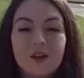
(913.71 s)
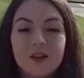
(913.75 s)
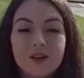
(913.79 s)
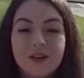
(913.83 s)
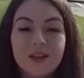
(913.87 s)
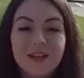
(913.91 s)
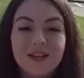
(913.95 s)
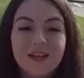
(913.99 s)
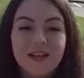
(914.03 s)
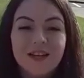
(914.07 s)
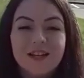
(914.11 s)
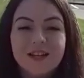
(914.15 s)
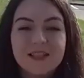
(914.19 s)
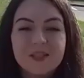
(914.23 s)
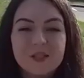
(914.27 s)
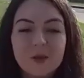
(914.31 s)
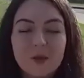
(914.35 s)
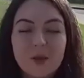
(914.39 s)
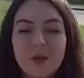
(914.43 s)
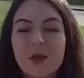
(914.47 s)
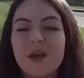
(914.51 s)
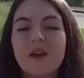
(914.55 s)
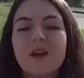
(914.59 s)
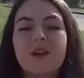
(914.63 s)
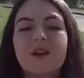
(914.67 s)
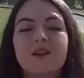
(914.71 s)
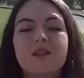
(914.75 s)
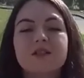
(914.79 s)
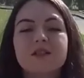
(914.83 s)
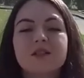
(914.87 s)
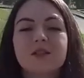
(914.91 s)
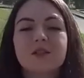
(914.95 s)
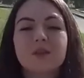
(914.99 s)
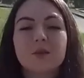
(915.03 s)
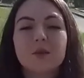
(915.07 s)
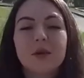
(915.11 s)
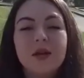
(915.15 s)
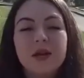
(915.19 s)
Okay guys, we are on
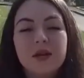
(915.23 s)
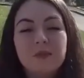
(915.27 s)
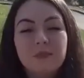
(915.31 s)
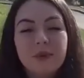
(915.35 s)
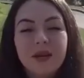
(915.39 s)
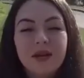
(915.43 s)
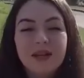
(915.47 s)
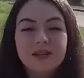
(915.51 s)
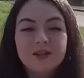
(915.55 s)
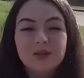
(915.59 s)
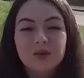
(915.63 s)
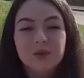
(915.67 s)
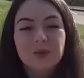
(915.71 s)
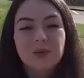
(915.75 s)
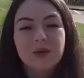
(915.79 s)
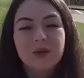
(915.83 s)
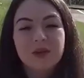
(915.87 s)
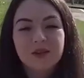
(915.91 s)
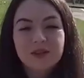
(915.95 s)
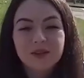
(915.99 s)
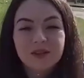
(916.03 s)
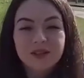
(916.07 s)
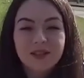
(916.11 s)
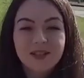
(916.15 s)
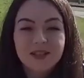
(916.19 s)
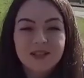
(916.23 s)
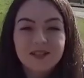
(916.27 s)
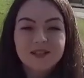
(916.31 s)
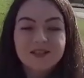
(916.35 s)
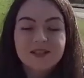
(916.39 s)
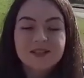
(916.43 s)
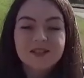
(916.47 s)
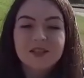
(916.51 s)
the way back to Berlin,